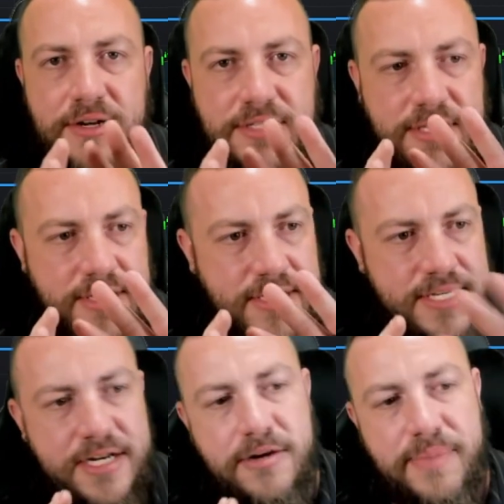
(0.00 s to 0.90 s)
the
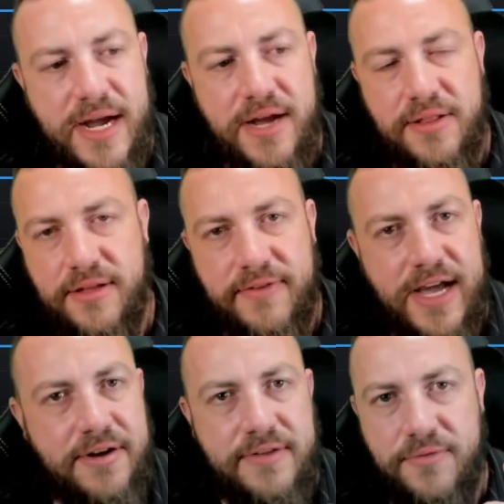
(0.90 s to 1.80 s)
ticker pile of
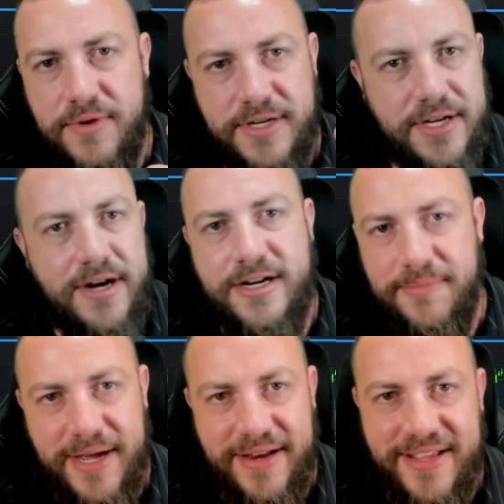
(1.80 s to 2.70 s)
I don't even want to talk
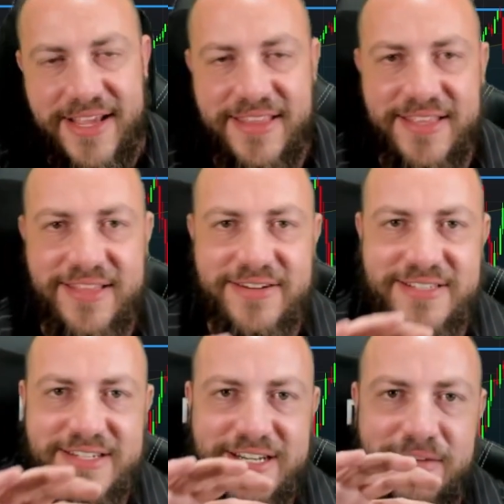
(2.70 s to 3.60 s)
about it, and then there's
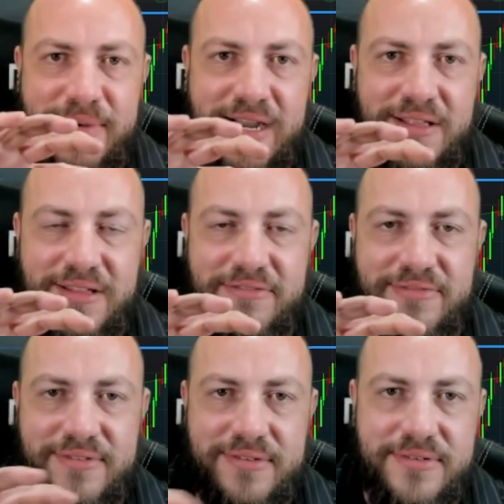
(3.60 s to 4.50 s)
the ticker pile of
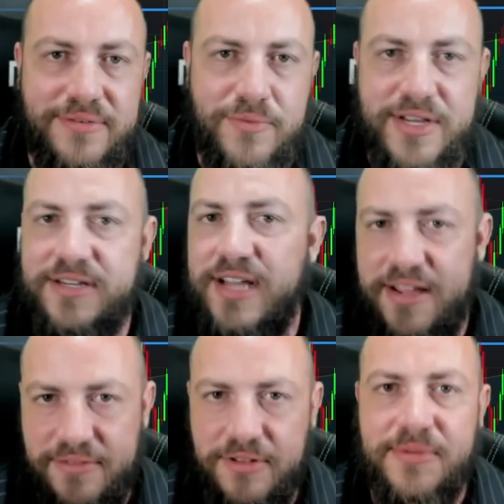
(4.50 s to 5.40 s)
we can
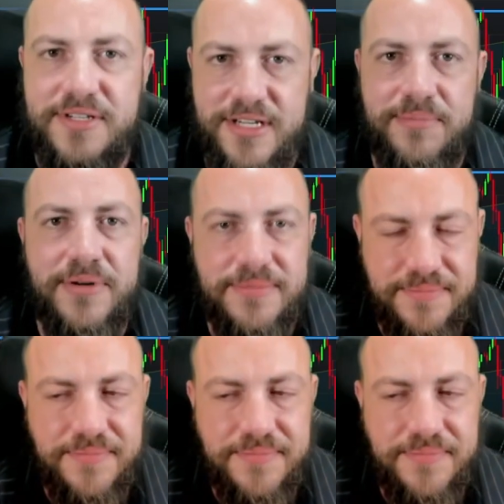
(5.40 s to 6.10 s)
dive a little bit deeper.